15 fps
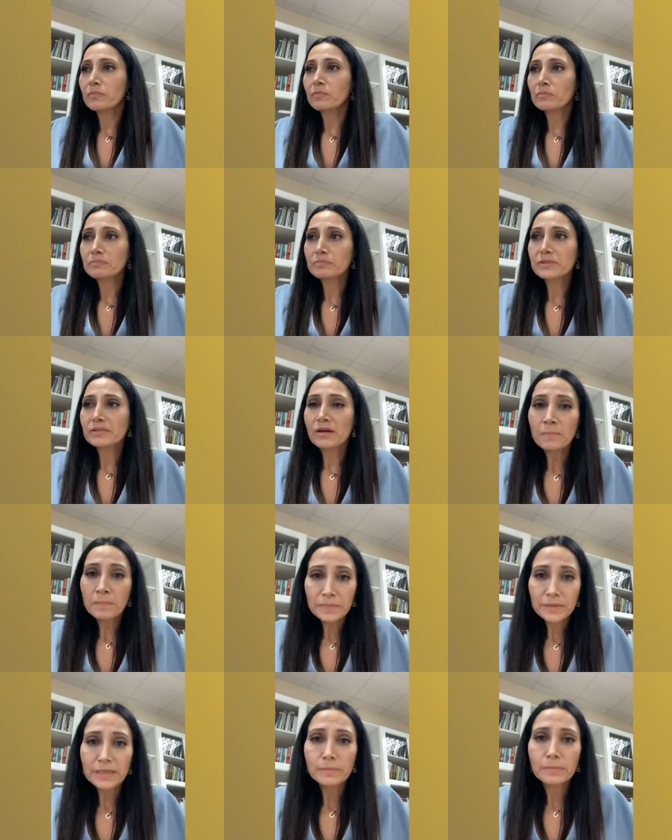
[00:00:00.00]
Some
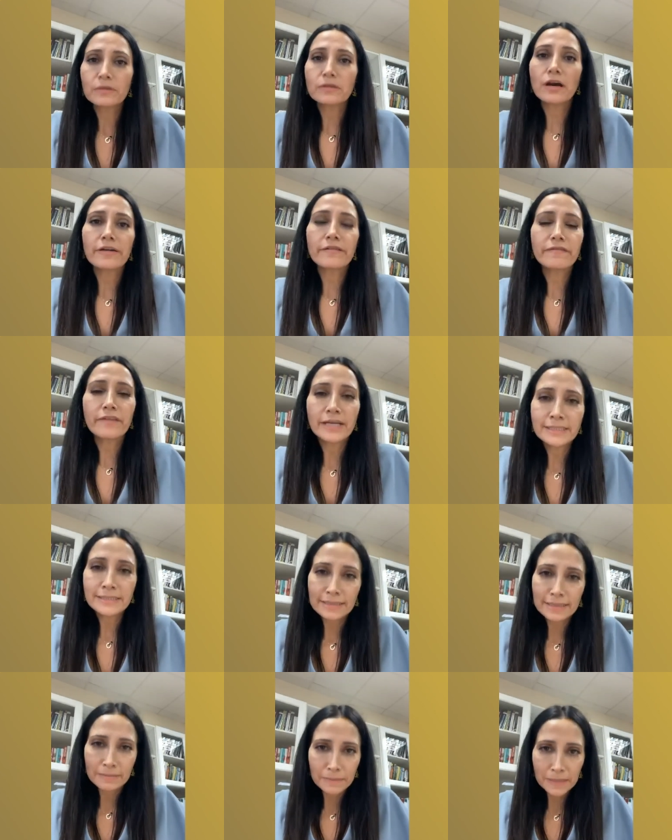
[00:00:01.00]
people are
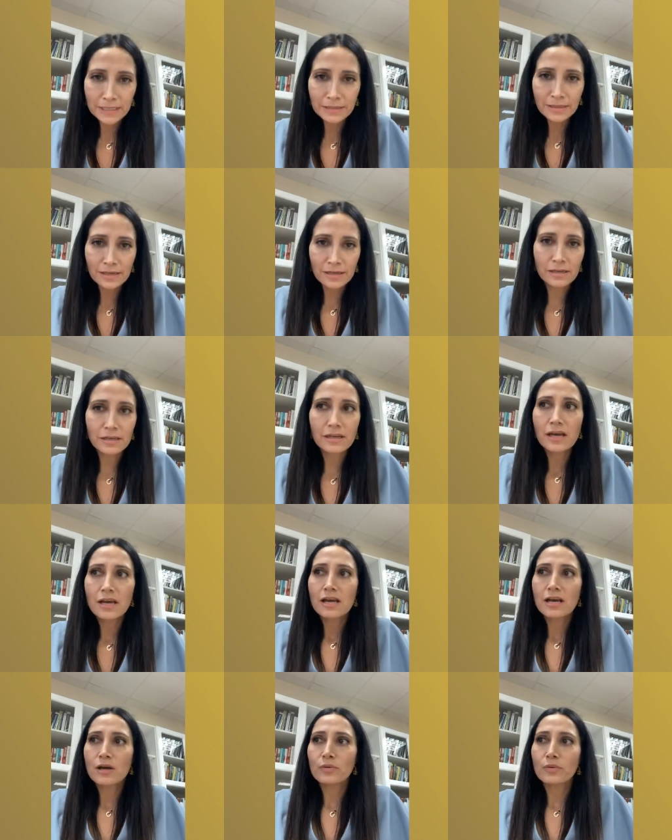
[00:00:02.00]
finding meaning
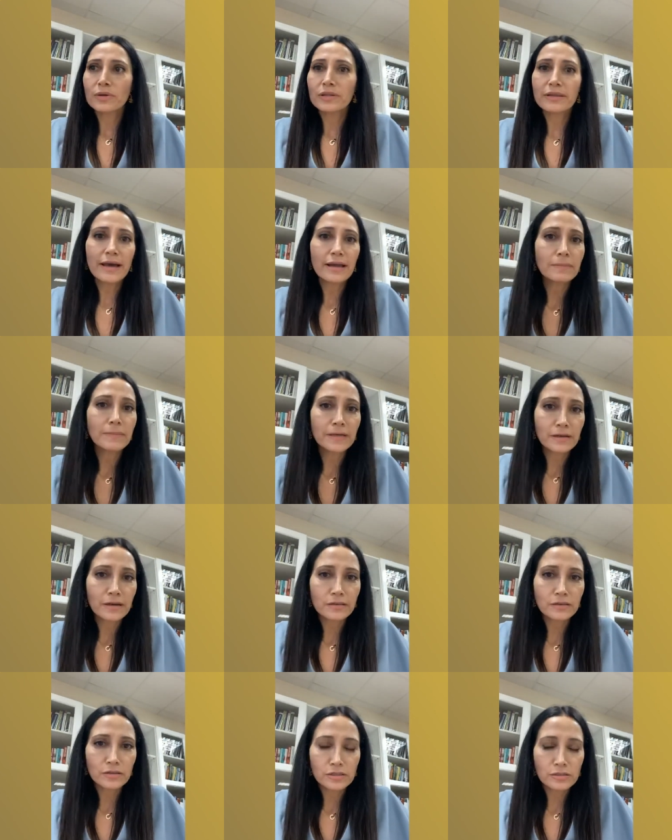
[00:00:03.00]
with helping
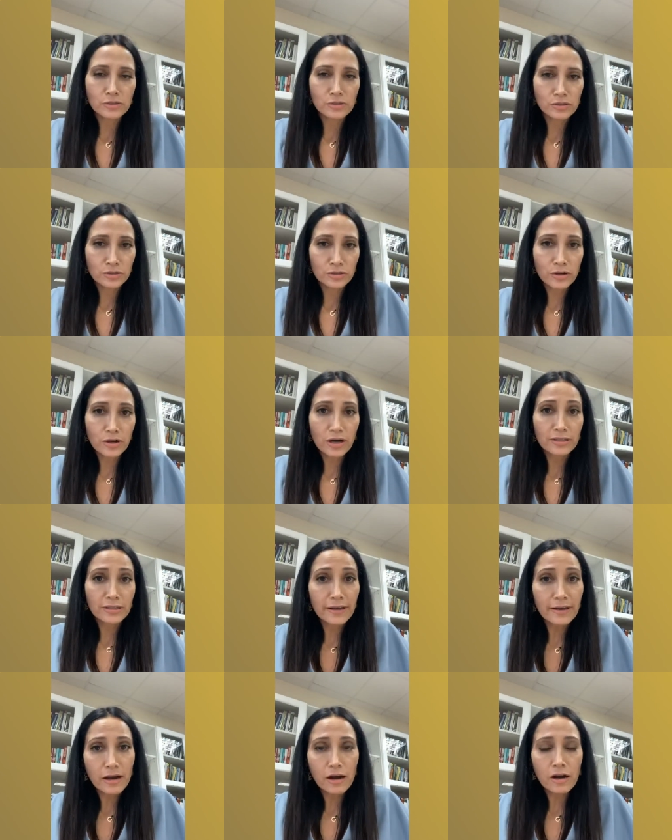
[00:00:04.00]
others, you know,
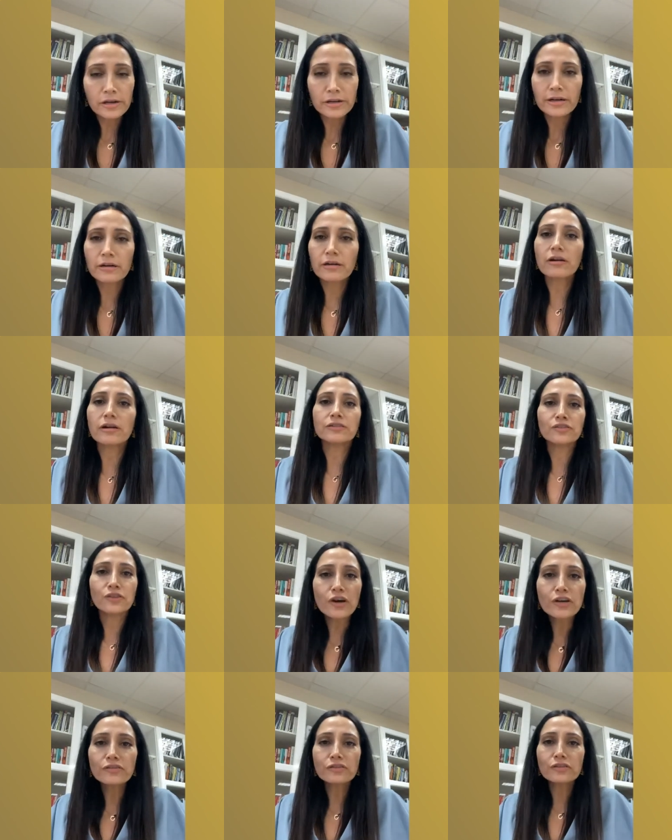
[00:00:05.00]
our
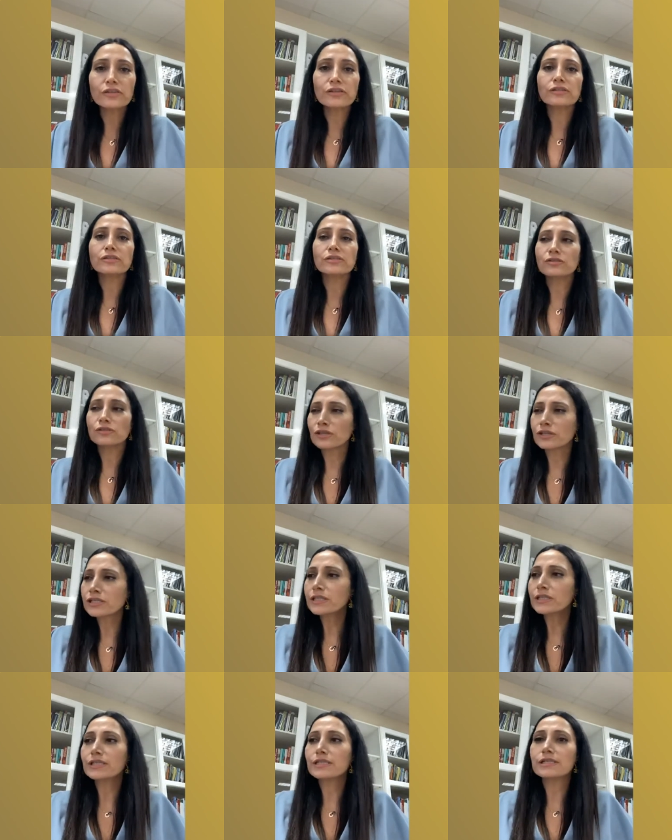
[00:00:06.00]
doctors,
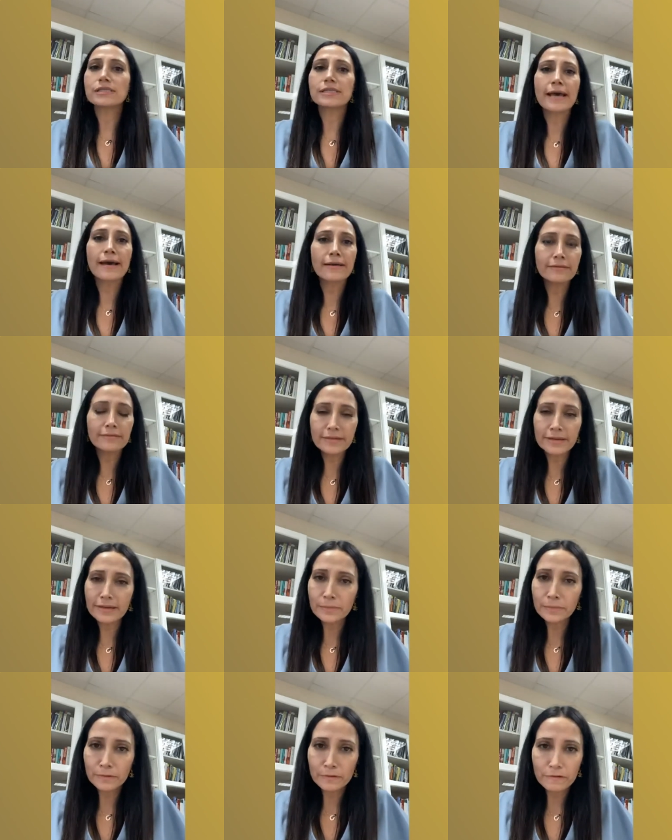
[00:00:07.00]
nurses,
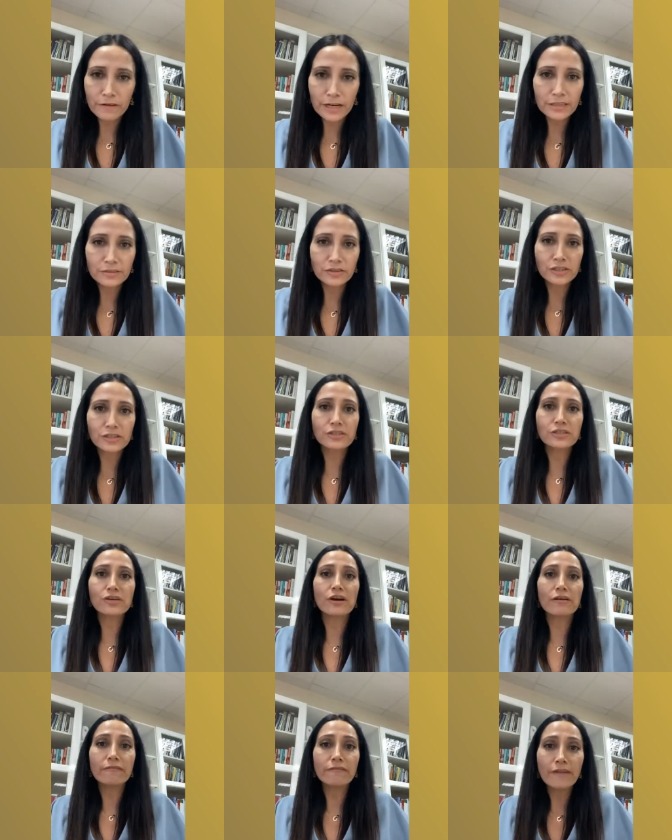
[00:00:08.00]
healthcare providers
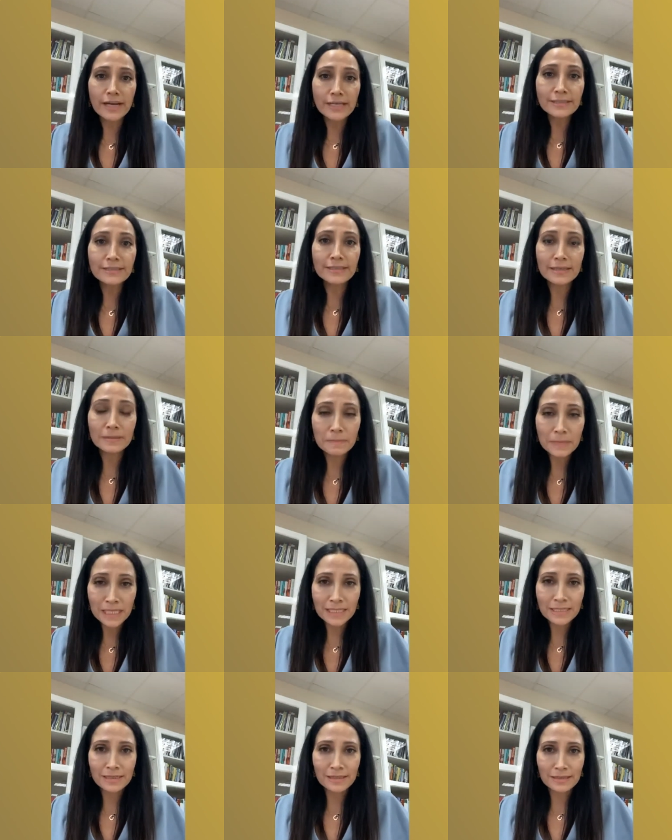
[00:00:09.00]
are finding
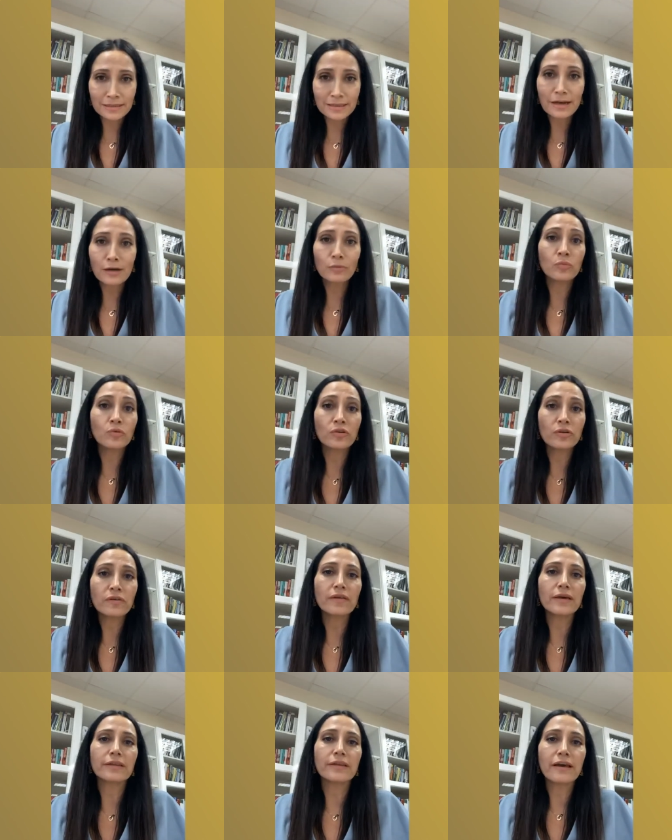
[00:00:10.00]
meaning now more
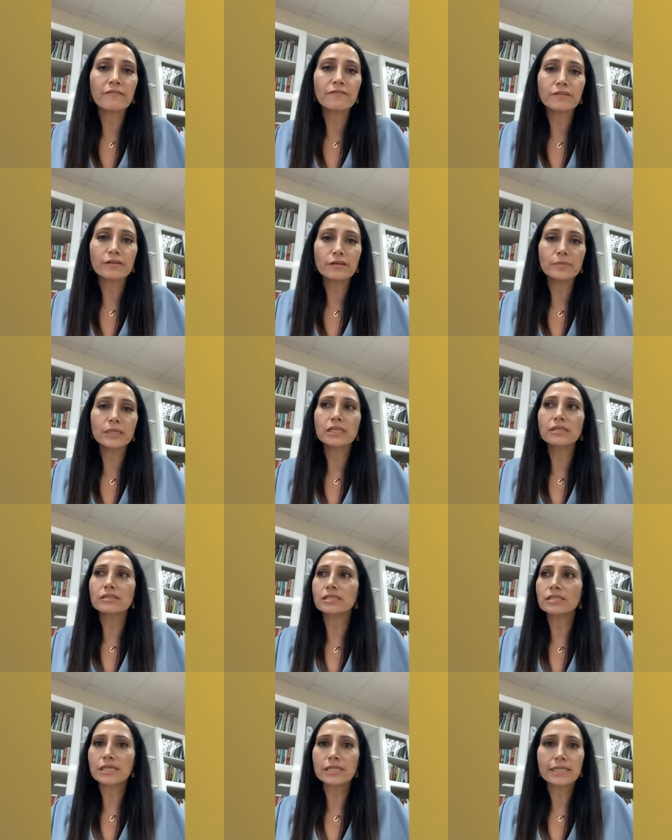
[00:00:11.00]
than ever, because
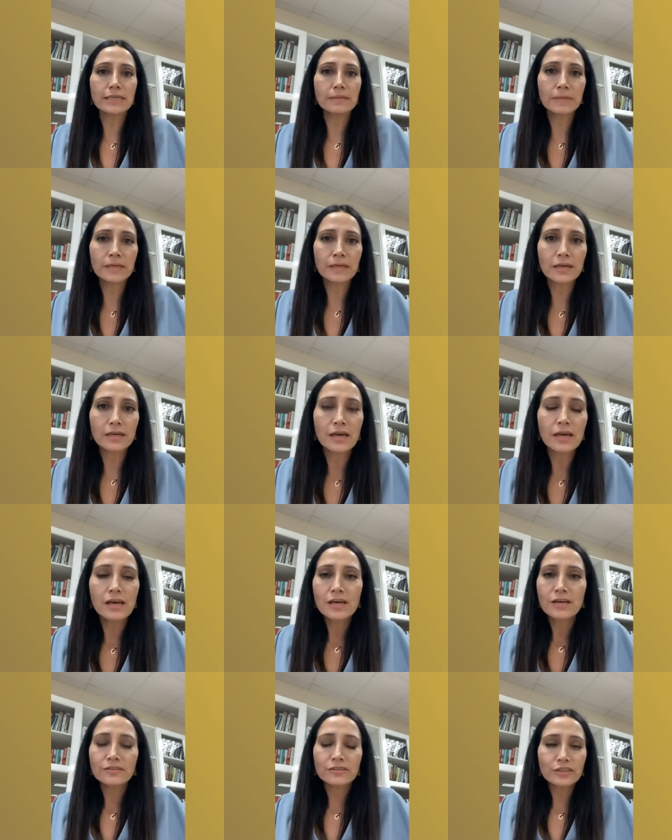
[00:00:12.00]
they're trying
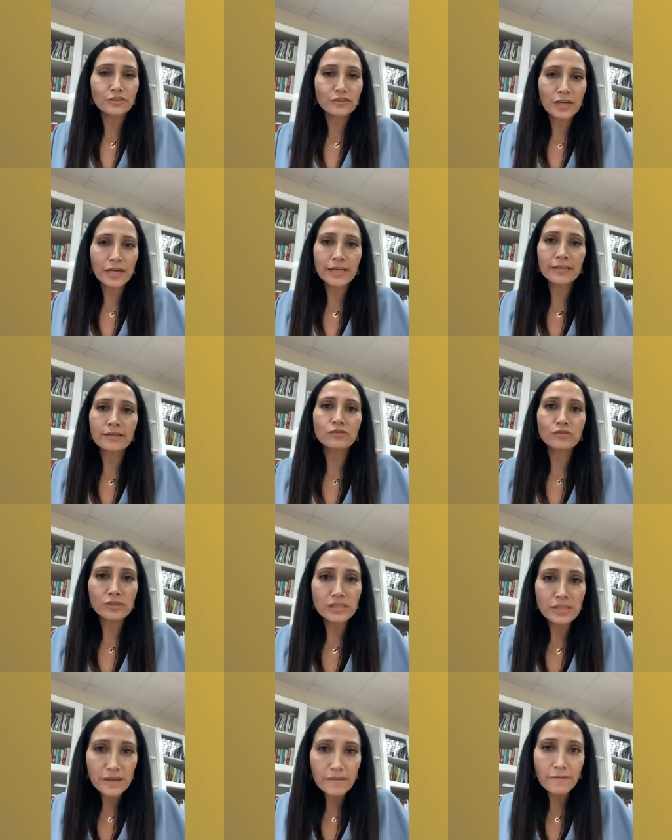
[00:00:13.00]
to
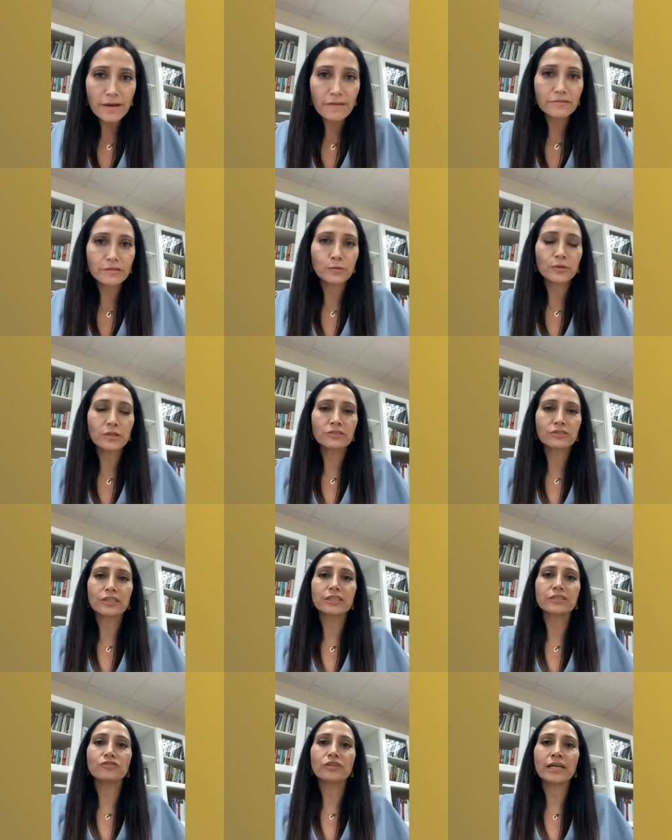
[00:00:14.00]
save everyone,
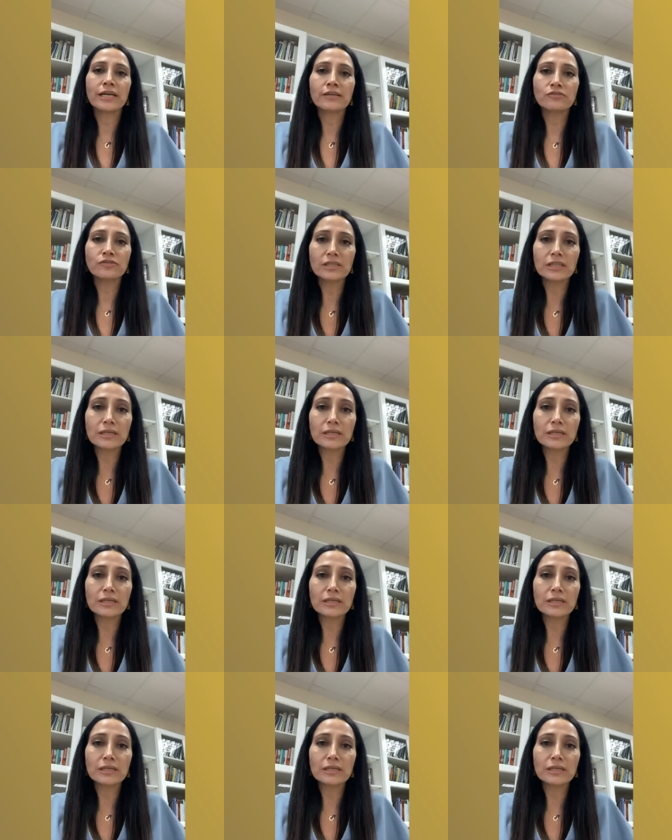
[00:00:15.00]
they're trying to keep